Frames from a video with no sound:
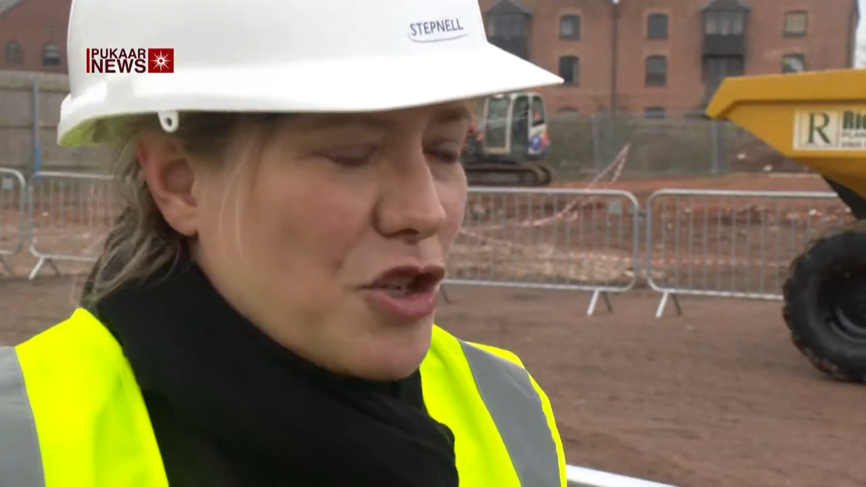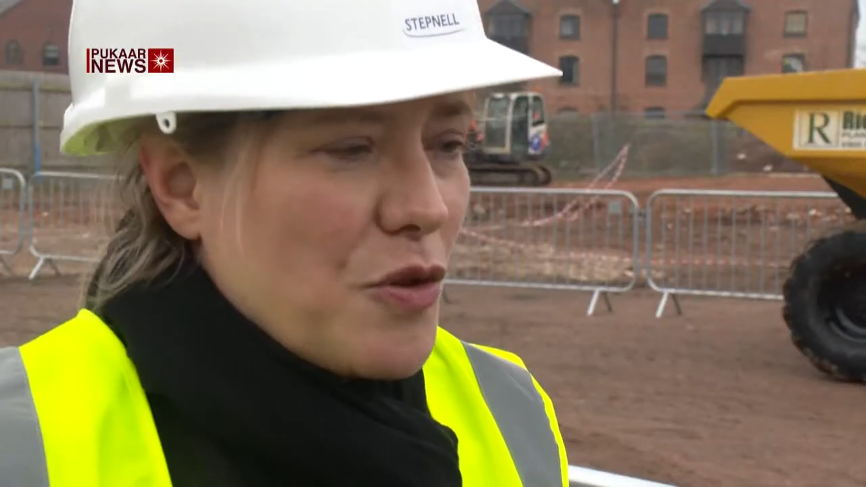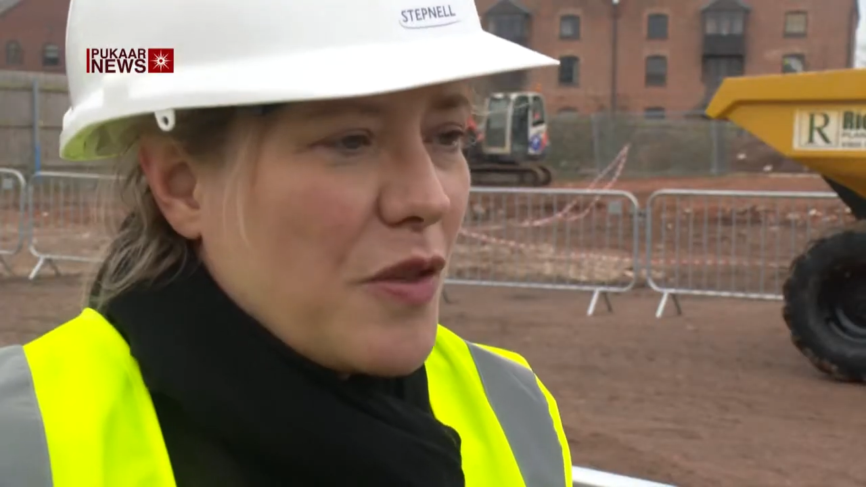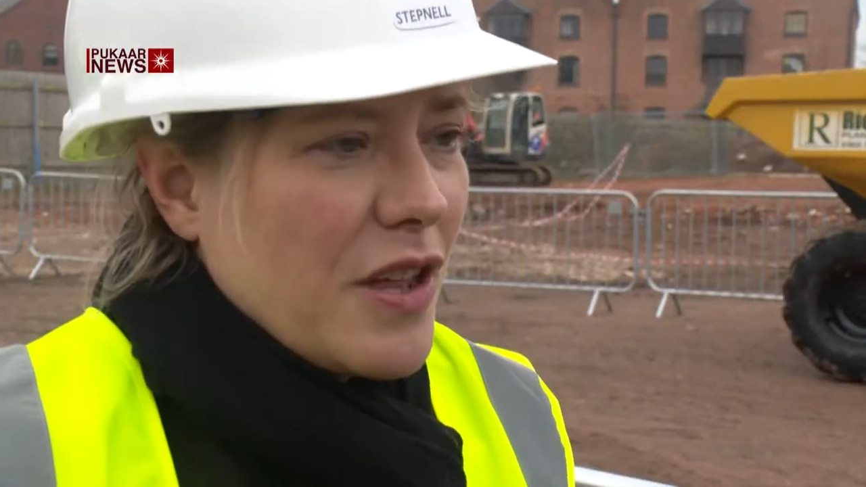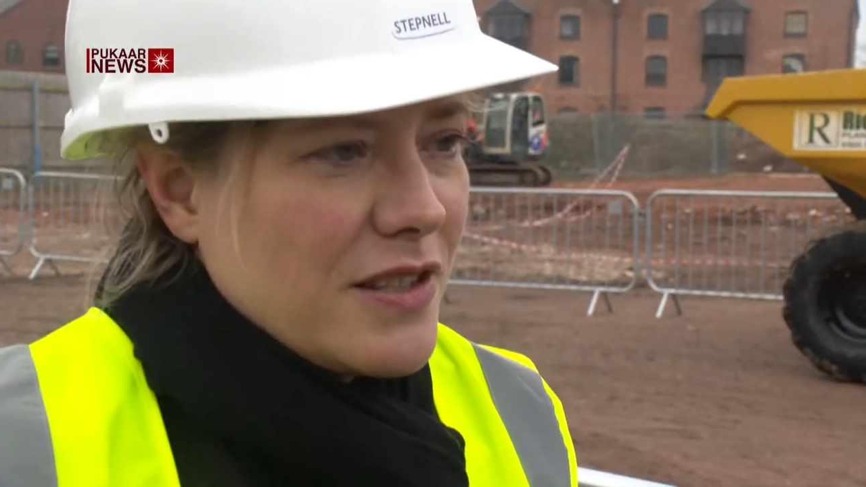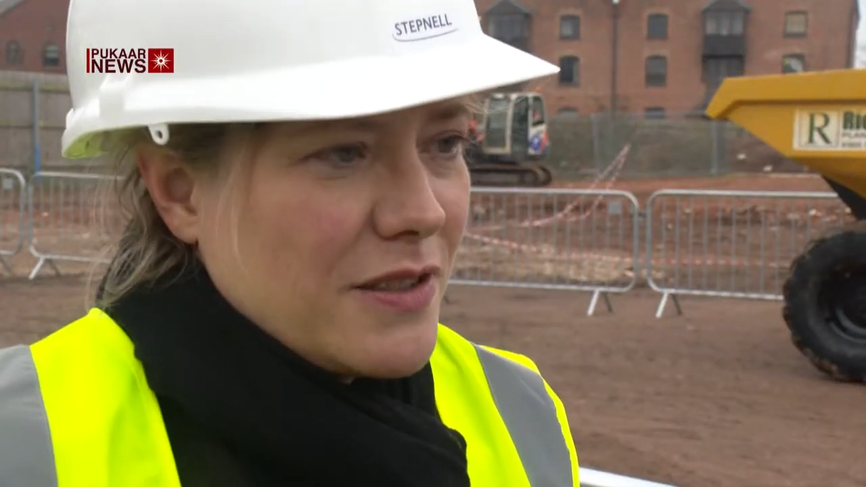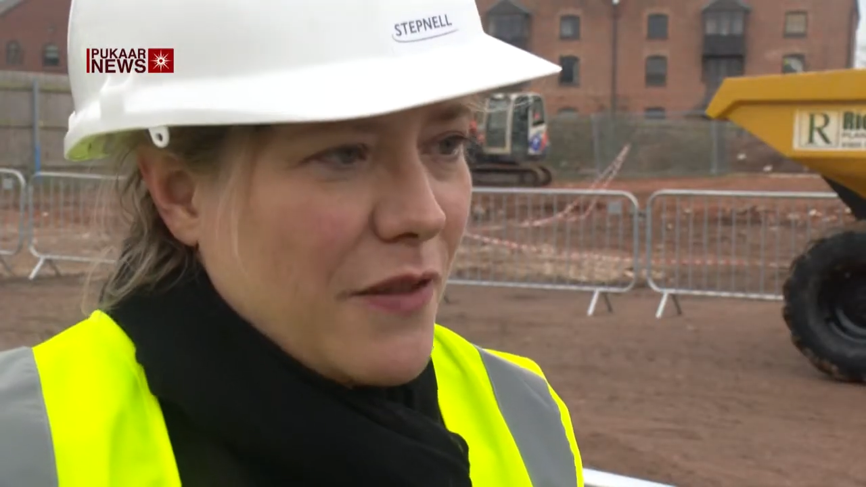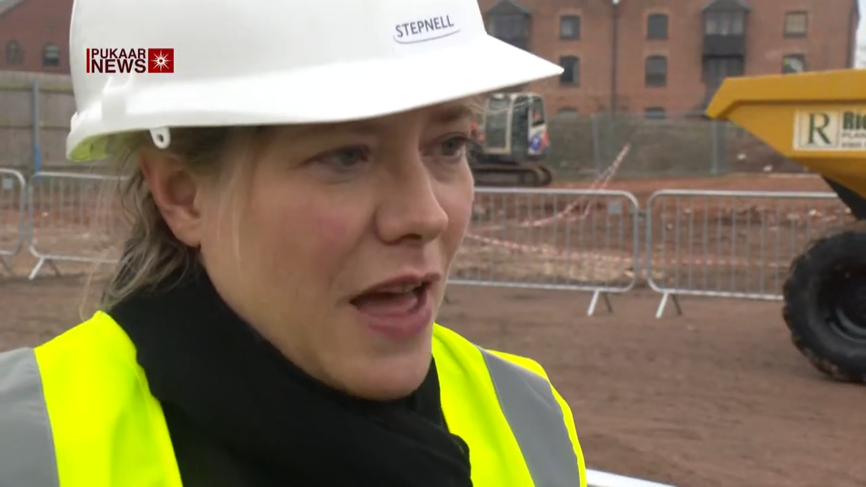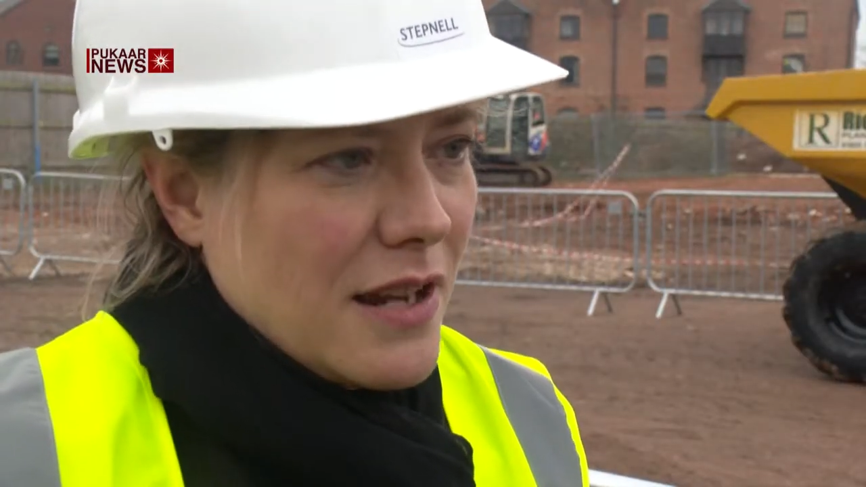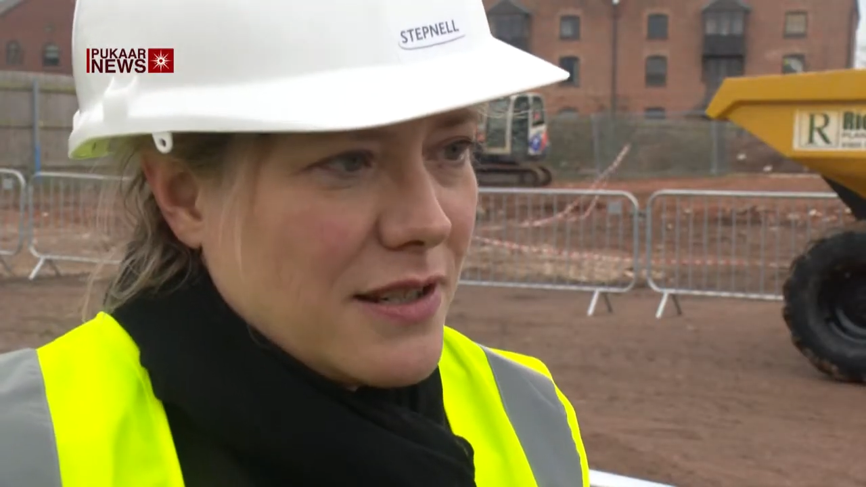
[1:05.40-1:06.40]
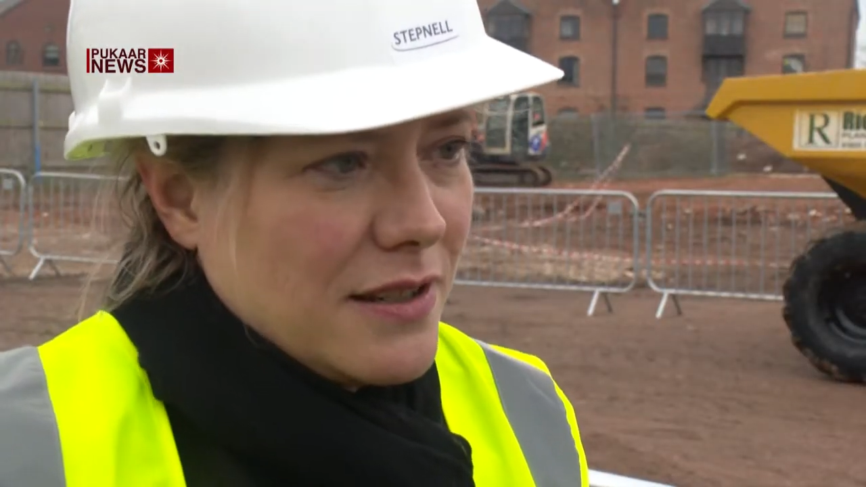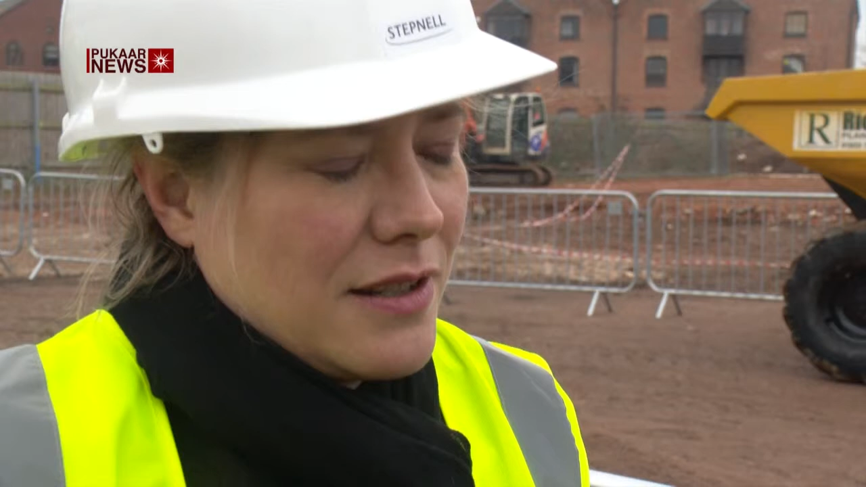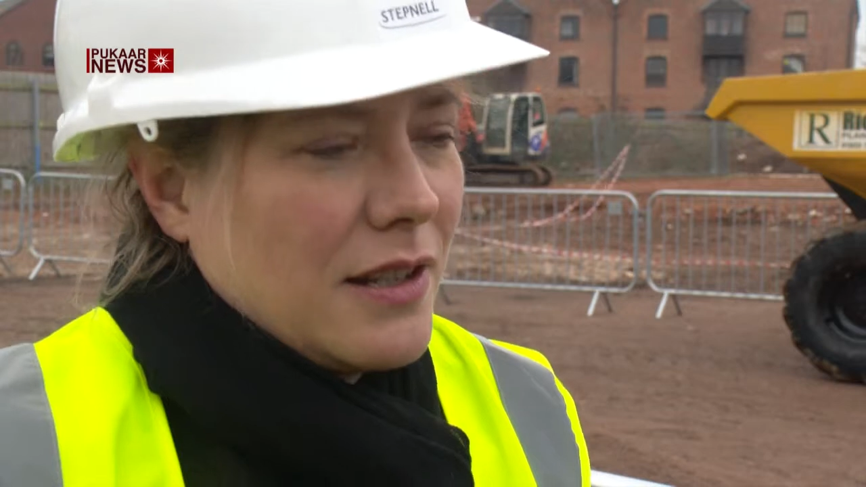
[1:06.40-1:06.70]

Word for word: two thirds of that